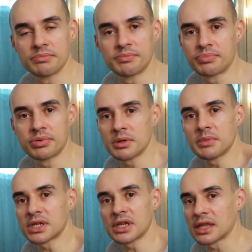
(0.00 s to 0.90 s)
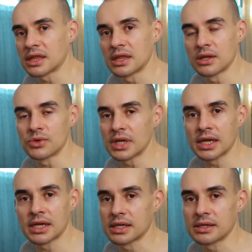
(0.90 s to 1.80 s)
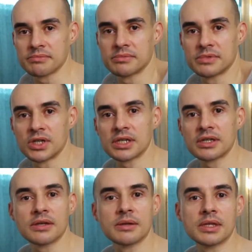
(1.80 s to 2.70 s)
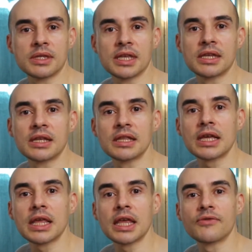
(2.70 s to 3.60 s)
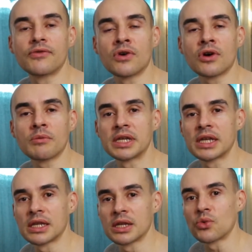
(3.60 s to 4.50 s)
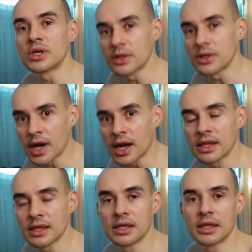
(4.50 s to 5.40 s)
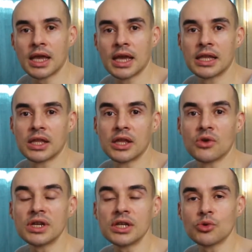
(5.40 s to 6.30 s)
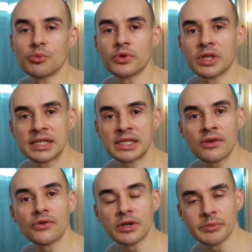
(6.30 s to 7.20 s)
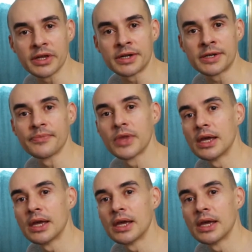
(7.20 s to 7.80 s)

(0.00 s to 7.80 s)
pretty much like they were like just did the LinkedIn form and they weren't aware that they don't need to put their cell phone number there.